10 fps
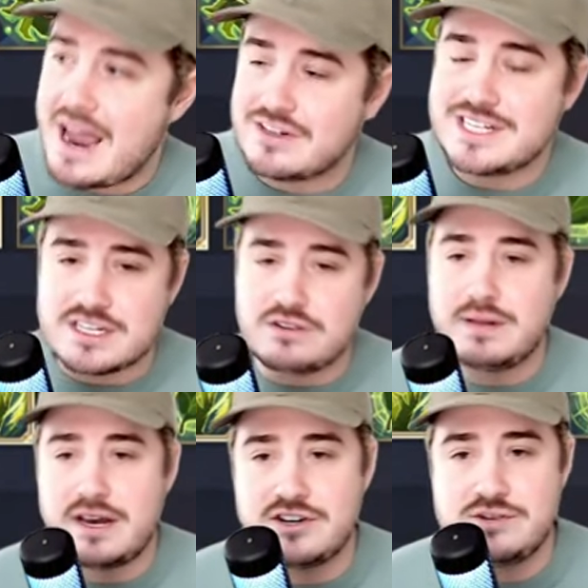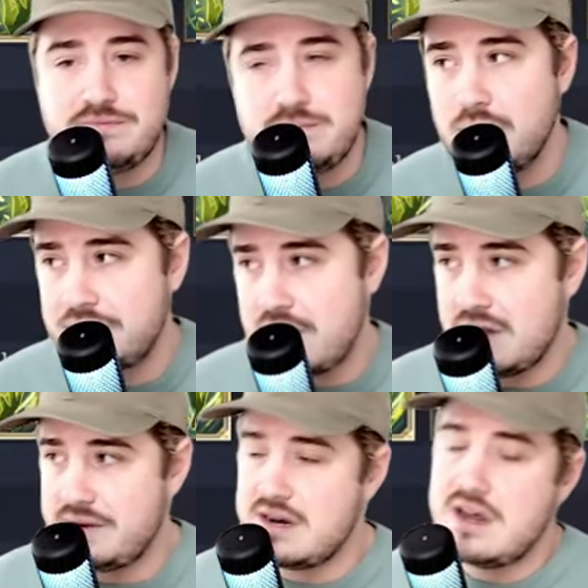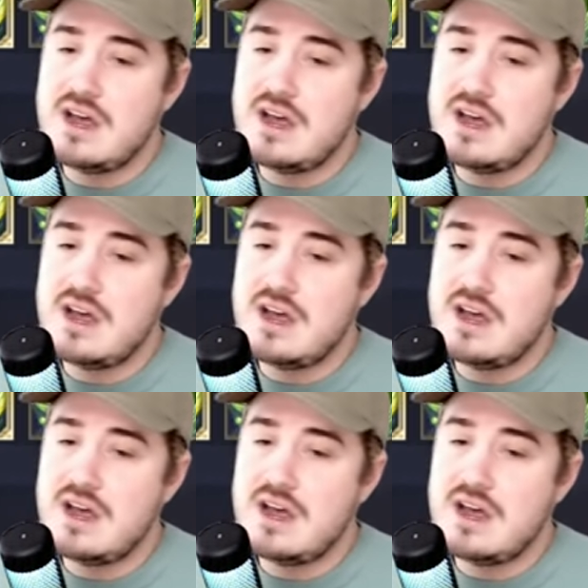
every single player should pull for Elowyn.